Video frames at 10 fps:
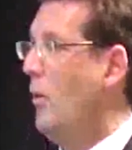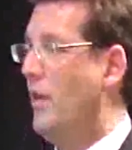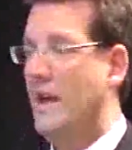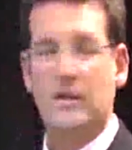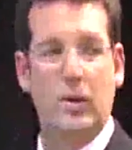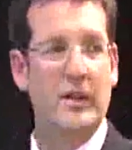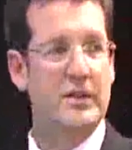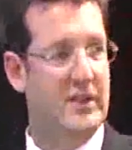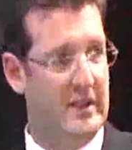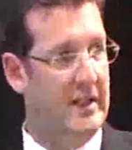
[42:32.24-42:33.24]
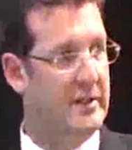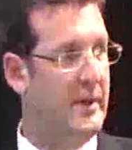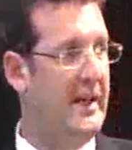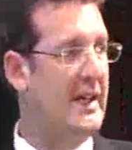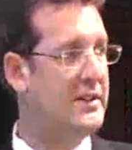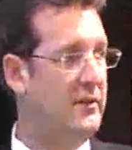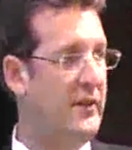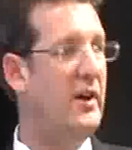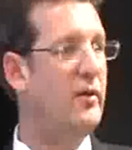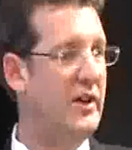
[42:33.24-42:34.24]
Well, that question has been answered
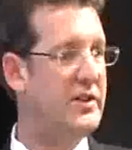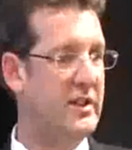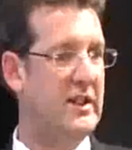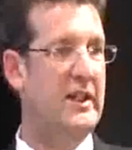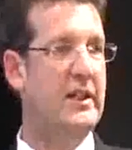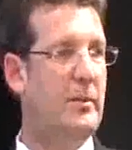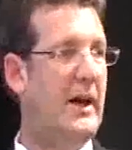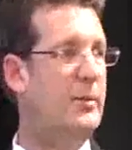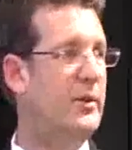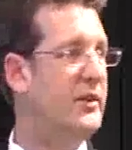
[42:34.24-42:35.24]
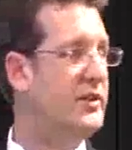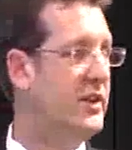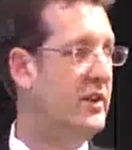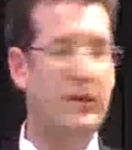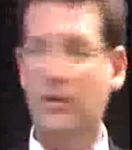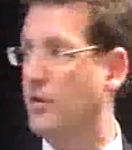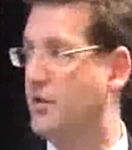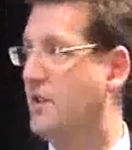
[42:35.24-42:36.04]
very recently in a paper in the Journal of the Royal